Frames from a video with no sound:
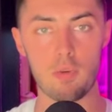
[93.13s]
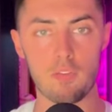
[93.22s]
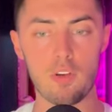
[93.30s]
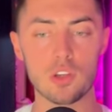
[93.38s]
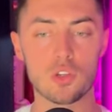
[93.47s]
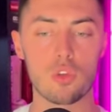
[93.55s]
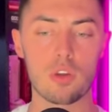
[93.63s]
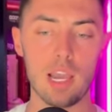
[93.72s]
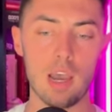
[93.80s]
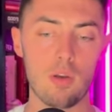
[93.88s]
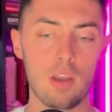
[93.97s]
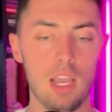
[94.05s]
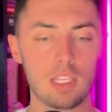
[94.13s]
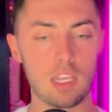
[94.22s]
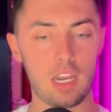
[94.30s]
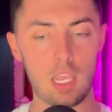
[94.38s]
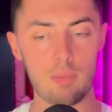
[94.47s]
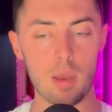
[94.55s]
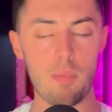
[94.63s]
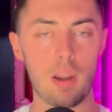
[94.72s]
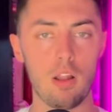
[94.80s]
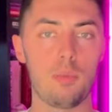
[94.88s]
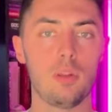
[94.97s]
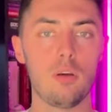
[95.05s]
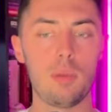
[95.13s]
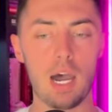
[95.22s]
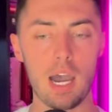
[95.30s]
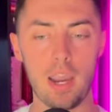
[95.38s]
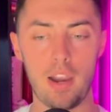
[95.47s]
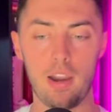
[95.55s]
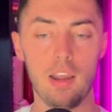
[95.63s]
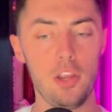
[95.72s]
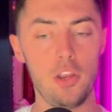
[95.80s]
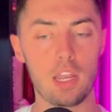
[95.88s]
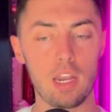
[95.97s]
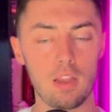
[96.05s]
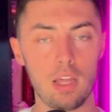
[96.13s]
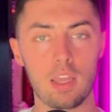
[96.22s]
front shoulder down. It's going to keep that barrel up a little bit higher. You're going to